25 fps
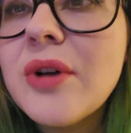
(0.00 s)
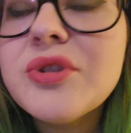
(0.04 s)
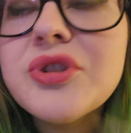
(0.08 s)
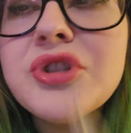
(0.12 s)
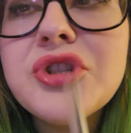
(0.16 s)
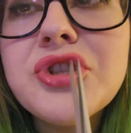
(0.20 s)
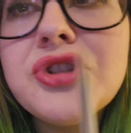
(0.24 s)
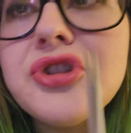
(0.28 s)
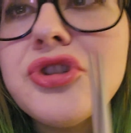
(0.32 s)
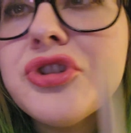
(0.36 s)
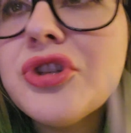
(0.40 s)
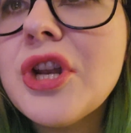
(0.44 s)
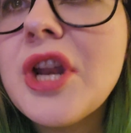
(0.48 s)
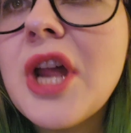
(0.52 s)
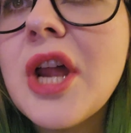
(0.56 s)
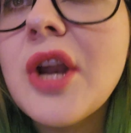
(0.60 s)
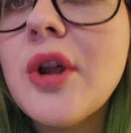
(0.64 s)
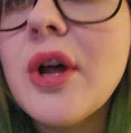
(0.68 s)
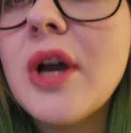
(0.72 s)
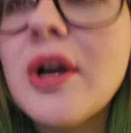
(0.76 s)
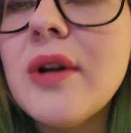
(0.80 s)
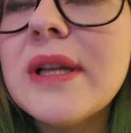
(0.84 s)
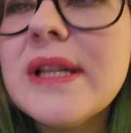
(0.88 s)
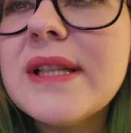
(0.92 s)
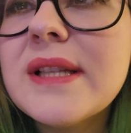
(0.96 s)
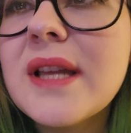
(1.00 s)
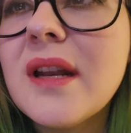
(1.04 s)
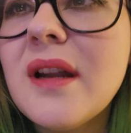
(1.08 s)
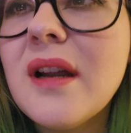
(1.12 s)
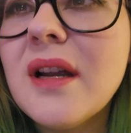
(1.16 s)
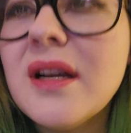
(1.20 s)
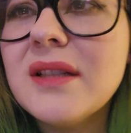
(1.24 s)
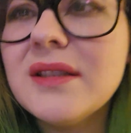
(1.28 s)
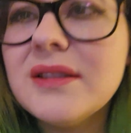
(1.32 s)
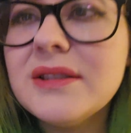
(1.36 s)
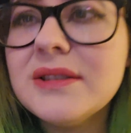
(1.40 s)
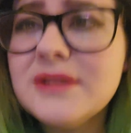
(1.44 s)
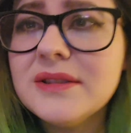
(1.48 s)
Shh, shh, no, no, it's gonna
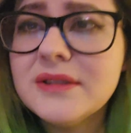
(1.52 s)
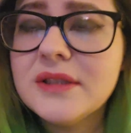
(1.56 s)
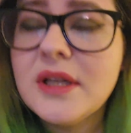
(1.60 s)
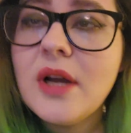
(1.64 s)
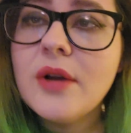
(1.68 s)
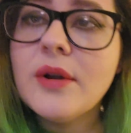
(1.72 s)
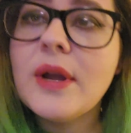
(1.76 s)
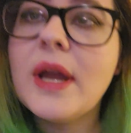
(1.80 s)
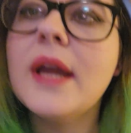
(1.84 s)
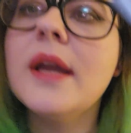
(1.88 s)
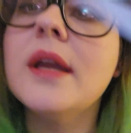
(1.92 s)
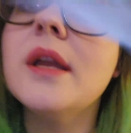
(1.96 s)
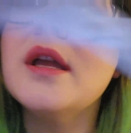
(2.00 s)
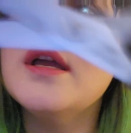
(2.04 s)
hurt. Okay,